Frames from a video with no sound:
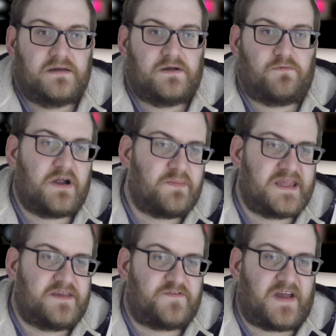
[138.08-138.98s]
Where
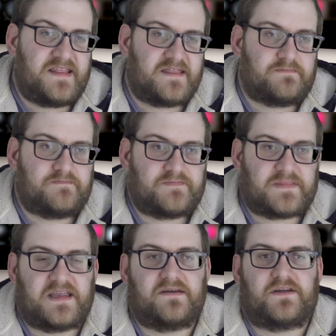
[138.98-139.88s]
might you find them,
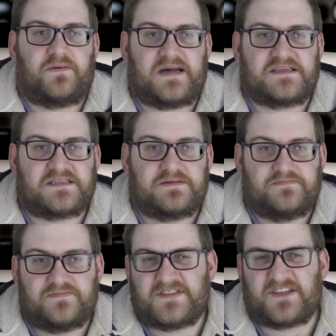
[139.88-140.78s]
I hear you ask?
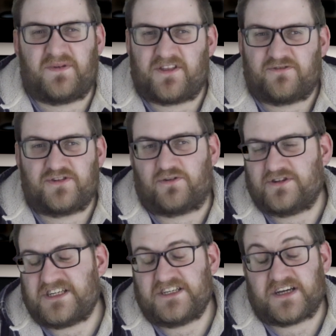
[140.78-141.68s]
Some other
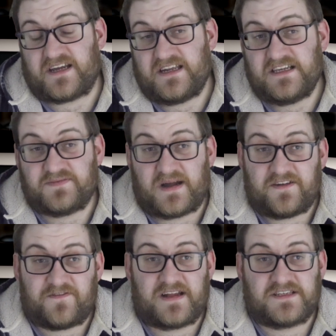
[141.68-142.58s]
dodgy Chinese
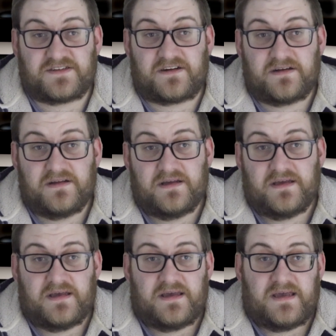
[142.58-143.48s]
manufacturer,
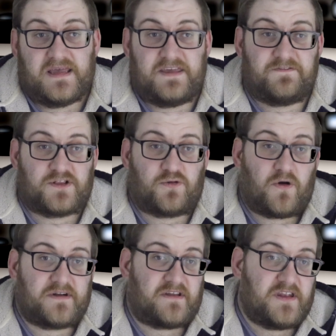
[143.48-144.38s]
even
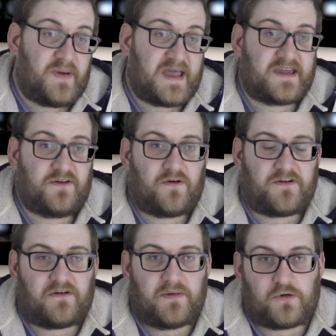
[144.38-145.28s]
lower down the pecking
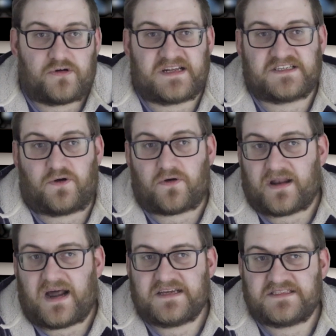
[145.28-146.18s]
order and more
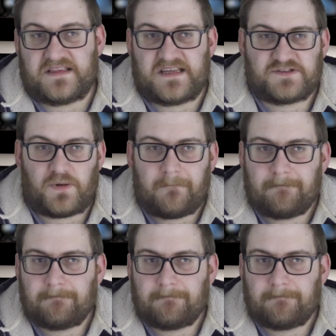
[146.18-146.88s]
disorganised than this one?